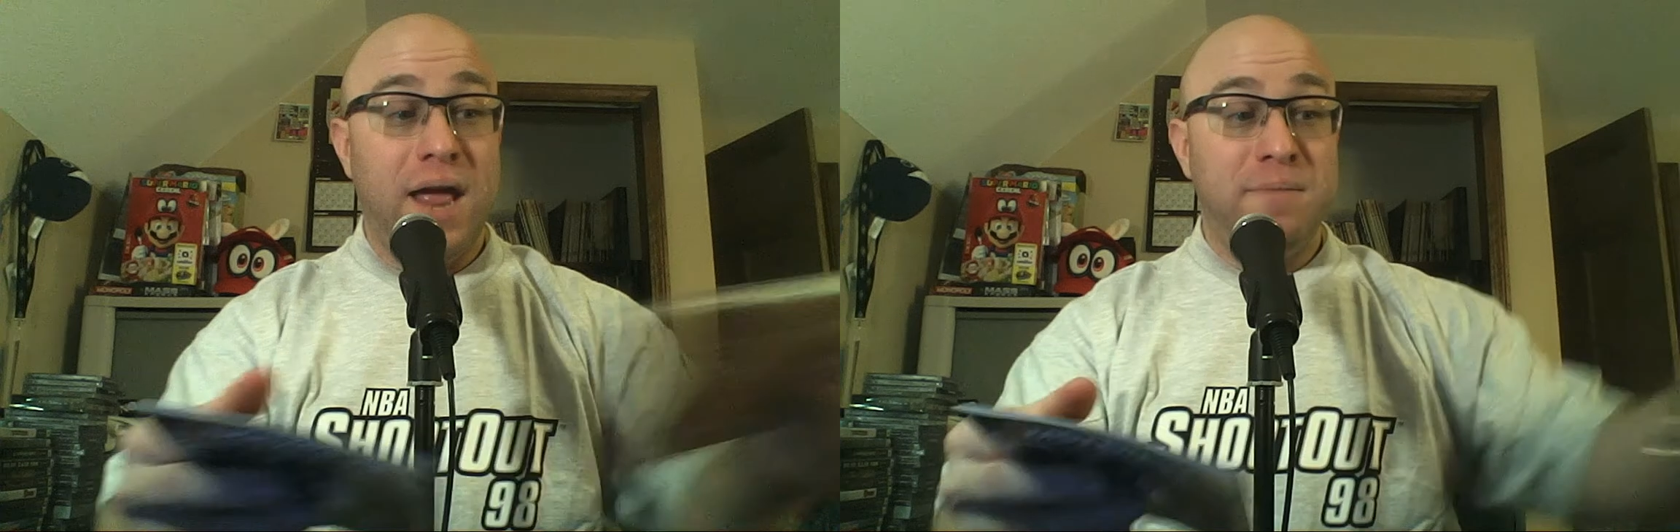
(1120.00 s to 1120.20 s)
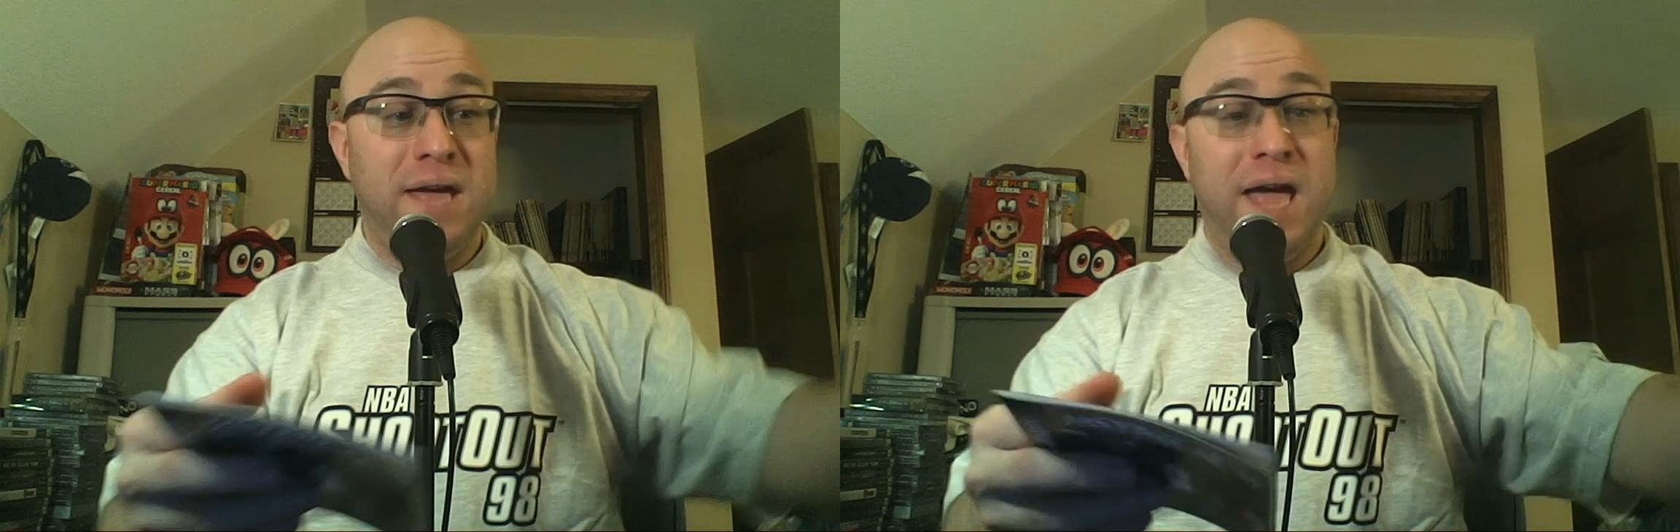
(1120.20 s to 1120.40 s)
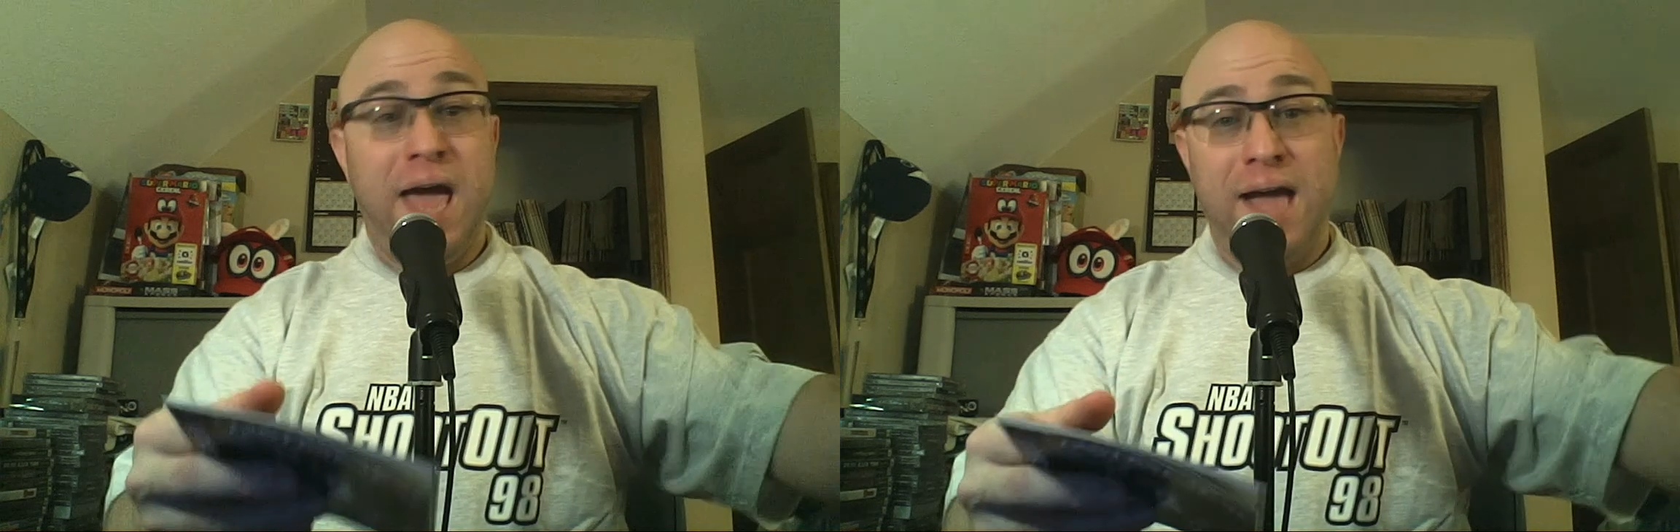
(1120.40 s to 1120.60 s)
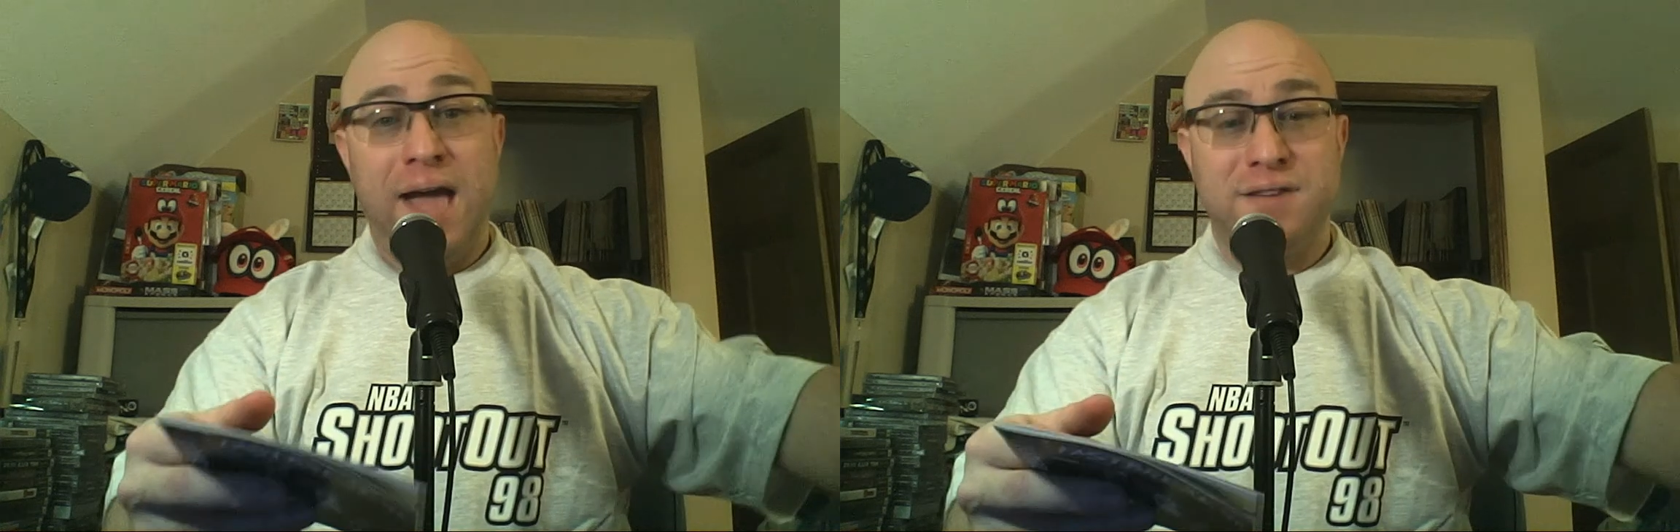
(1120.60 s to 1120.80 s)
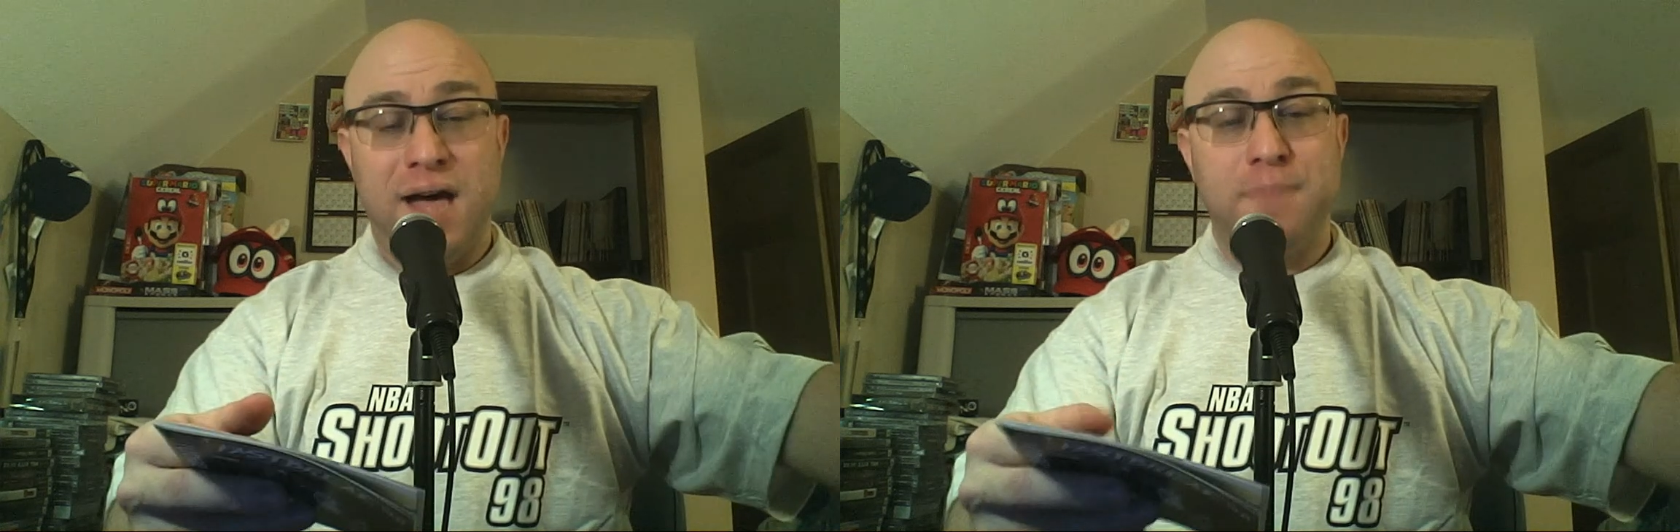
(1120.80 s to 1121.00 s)
NBA
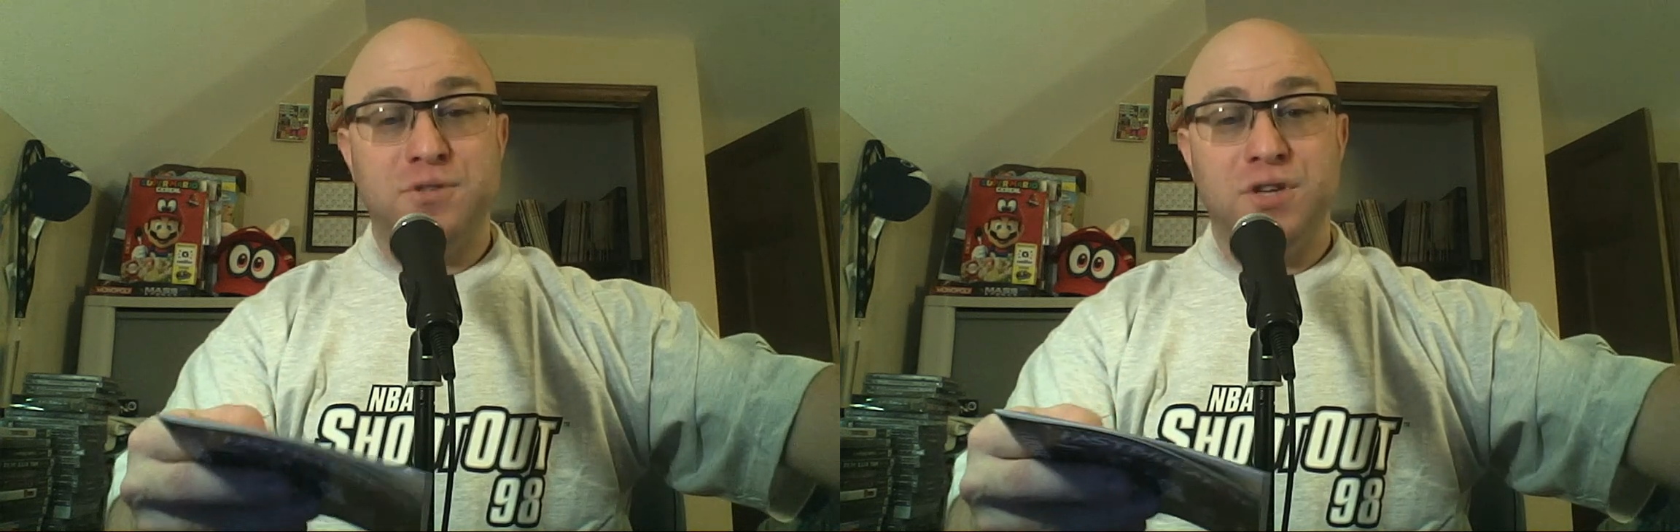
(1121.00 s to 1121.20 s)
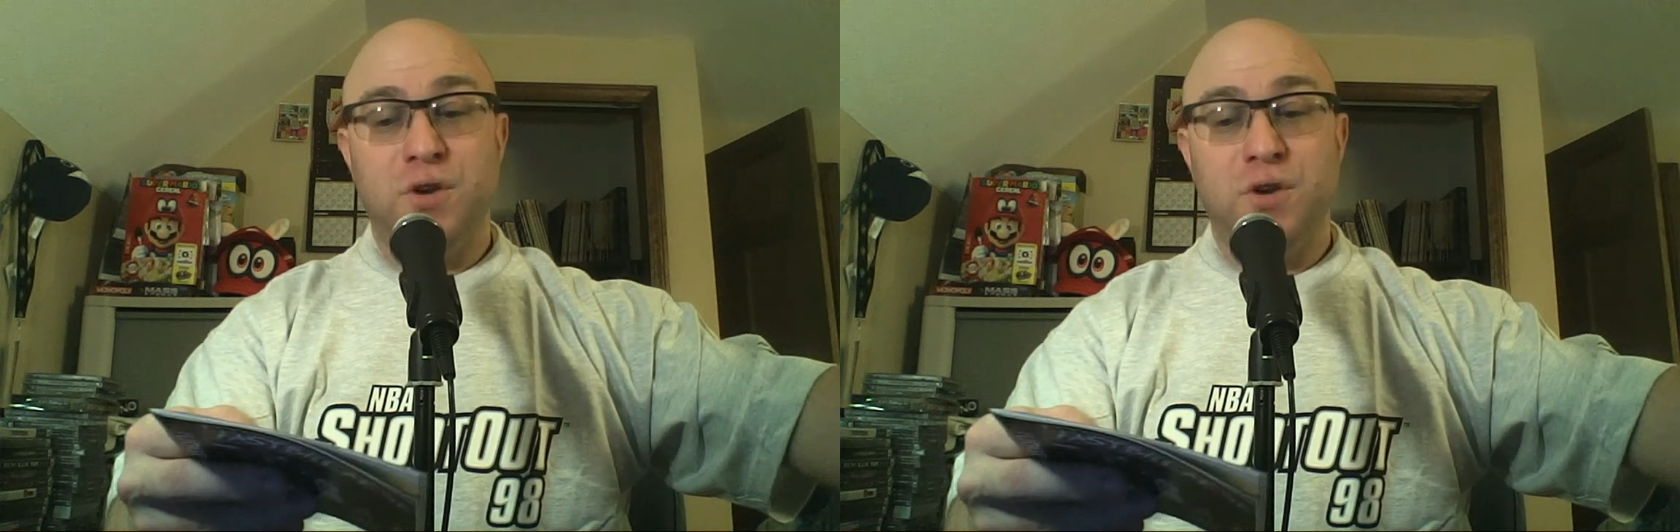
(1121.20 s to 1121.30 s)
hang times